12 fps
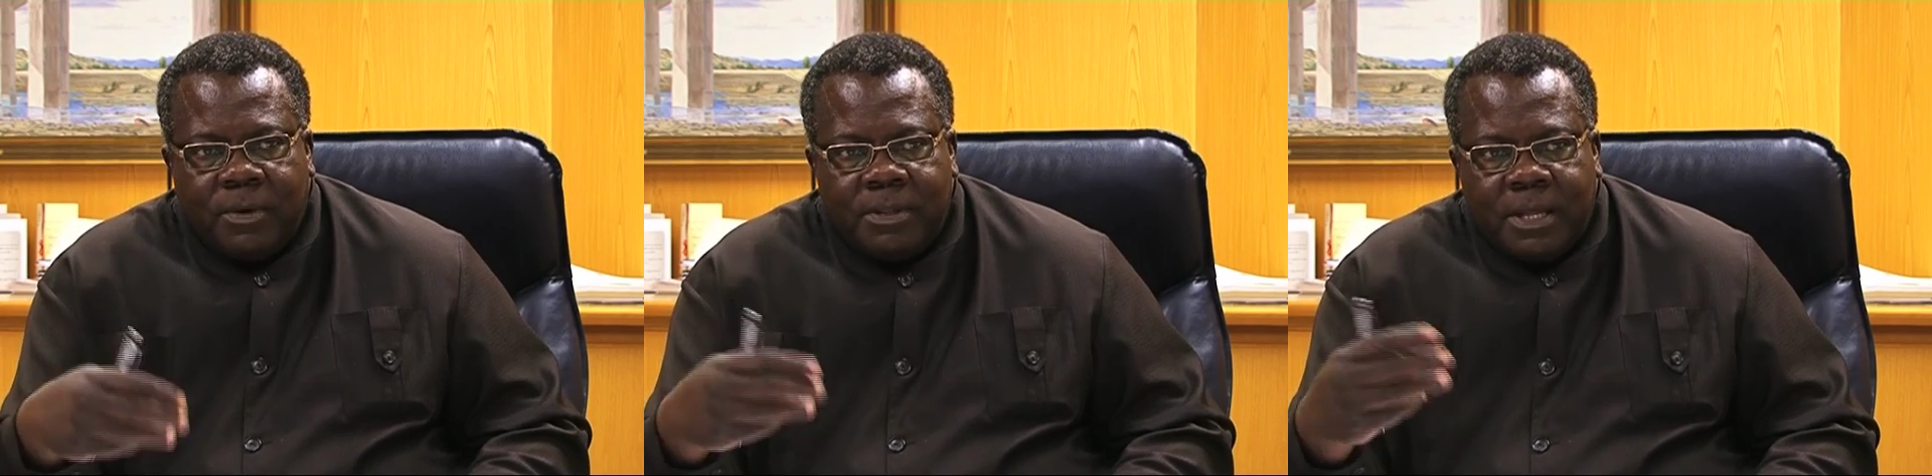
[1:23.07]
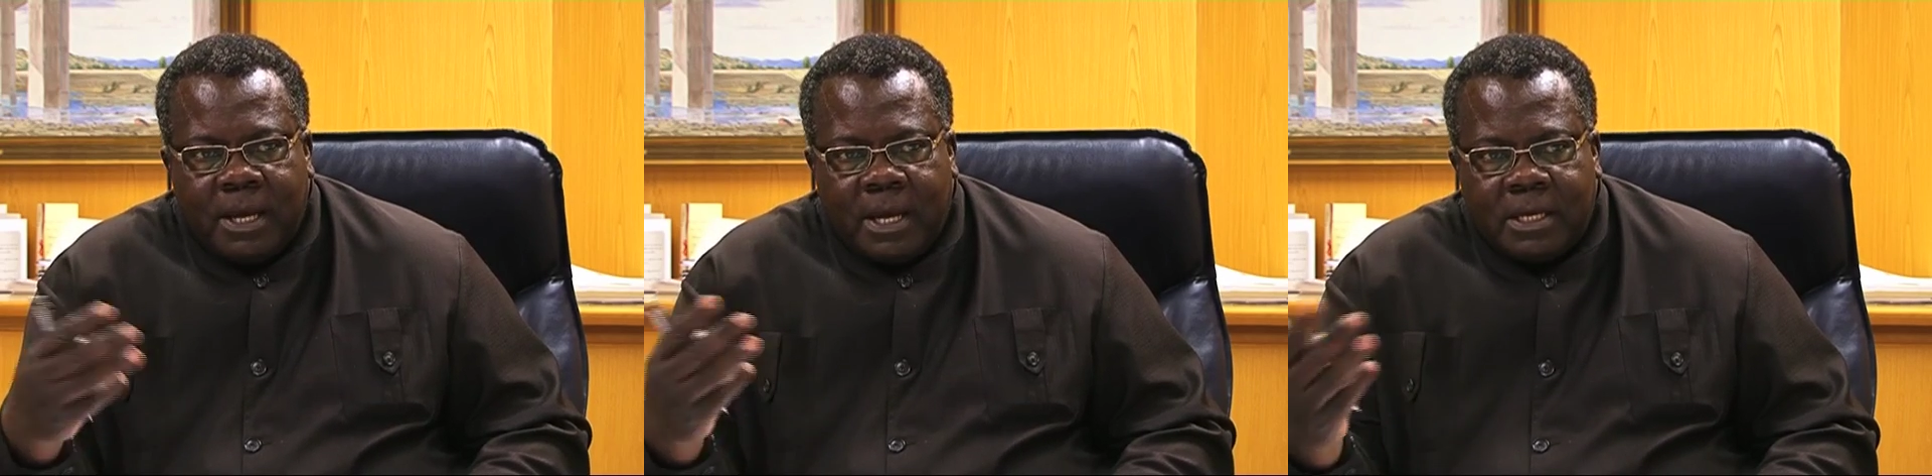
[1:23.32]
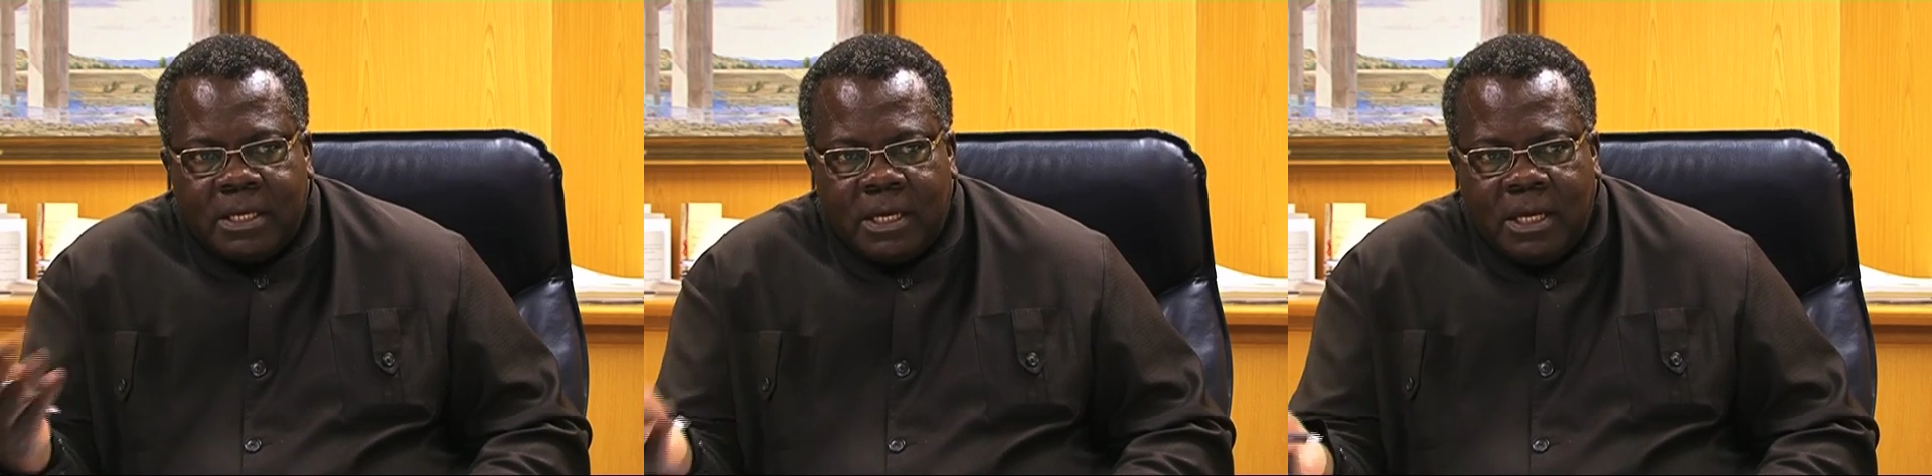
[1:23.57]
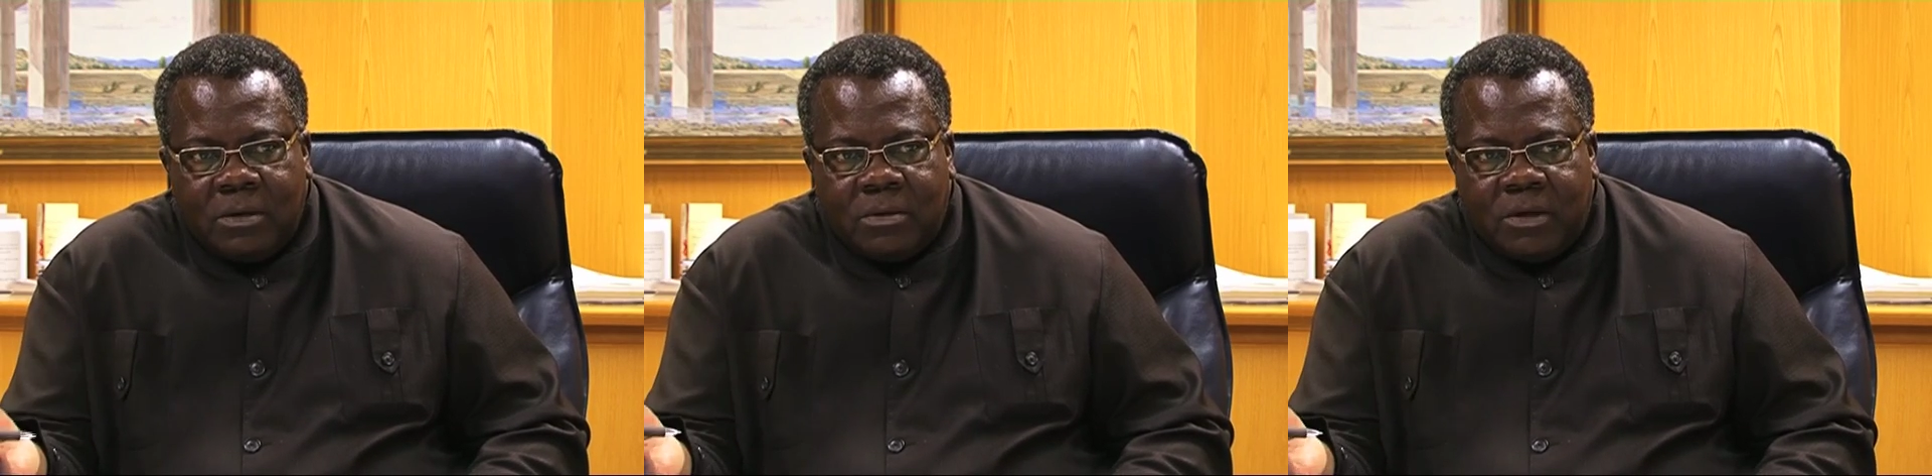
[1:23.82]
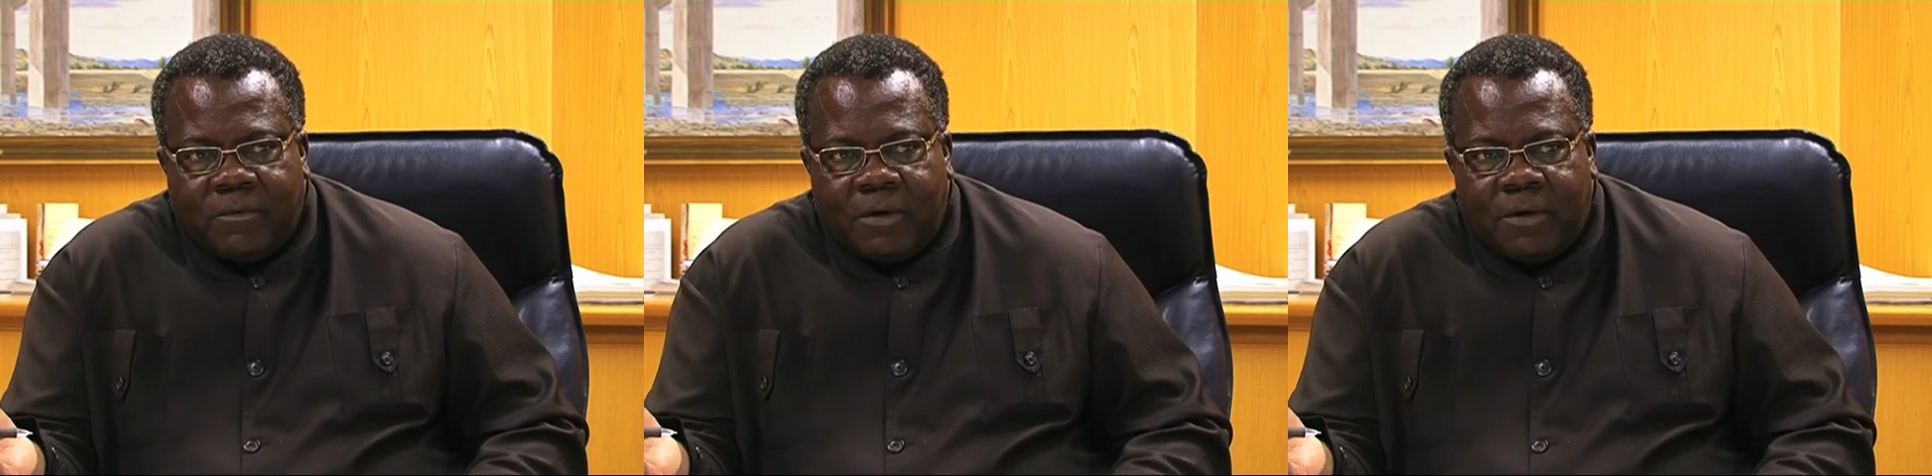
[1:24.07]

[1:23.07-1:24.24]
when they are getting into the